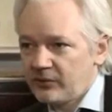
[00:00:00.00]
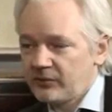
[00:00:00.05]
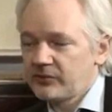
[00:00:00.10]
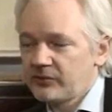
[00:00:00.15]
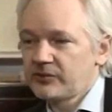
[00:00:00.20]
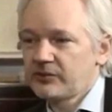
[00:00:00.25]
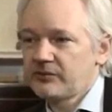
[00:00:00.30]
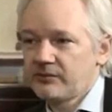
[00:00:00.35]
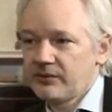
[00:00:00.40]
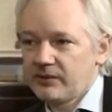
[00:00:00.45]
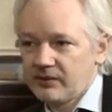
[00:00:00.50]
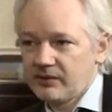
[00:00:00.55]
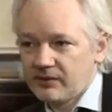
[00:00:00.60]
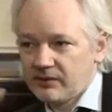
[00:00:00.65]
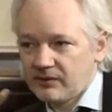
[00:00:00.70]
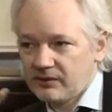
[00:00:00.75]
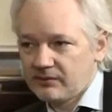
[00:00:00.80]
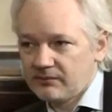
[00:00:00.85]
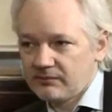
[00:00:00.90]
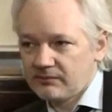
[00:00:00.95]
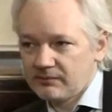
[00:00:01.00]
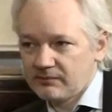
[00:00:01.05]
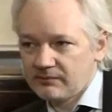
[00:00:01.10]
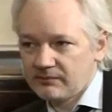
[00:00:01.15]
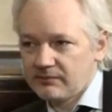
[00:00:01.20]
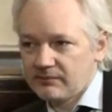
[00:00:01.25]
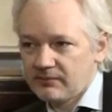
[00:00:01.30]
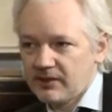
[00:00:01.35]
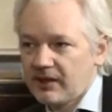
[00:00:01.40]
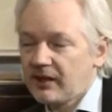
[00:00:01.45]
who's the
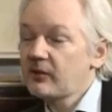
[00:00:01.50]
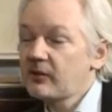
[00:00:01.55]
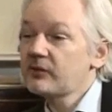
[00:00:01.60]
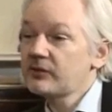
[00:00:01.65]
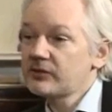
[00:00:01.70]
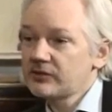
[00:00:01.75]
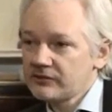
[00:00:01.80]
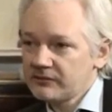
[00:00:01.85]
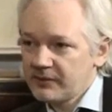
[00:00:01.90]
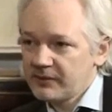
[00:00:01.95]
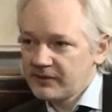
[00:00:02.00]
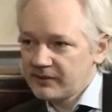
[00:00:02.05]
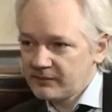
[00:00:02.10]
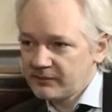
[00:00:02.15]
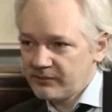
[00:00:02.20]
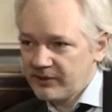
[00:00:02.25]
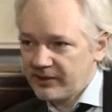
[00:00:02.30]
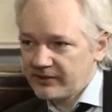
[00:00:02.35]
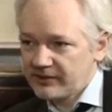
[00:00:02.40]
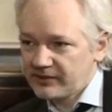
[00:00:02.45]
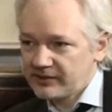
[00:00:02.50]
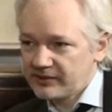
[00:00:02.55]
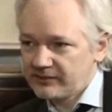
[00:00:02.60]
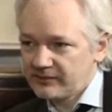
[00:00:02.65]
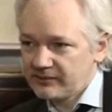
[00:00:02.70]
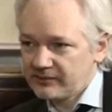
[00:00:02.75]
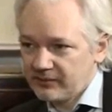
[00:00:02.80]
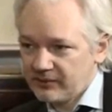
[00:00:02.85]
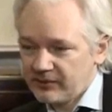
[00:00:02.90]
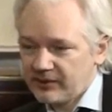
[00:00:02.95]
host of Meet the
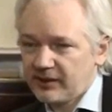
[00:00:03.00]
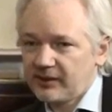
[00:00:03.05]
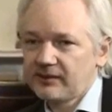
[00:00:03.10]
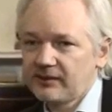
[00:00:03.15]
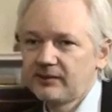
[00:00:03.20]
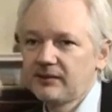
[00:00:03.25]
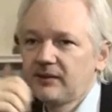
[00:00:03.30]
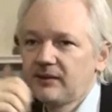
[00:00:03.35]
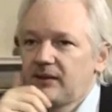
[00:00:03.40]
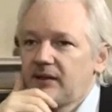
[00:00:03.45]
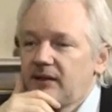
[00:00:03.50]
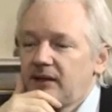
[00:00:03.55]
Press. Okay.